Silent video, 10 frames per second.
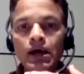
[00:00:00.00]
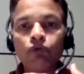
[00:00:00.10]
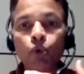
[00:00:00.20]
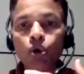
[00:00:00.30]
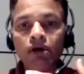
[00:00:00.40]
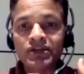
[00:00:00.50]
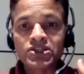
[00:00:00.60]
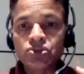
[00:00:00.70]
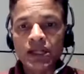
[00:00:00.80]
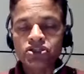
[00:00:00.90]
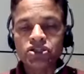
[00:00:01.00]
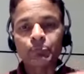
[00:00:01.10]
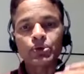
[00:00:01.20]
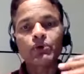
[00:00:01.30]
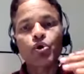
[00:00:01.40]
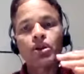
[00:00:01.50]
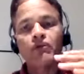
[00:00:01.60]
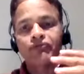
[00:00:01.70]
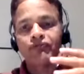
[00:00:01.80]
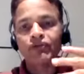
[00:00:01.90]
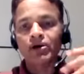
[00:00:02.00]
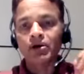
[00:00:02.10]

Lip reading: wall of insulation, put a wall of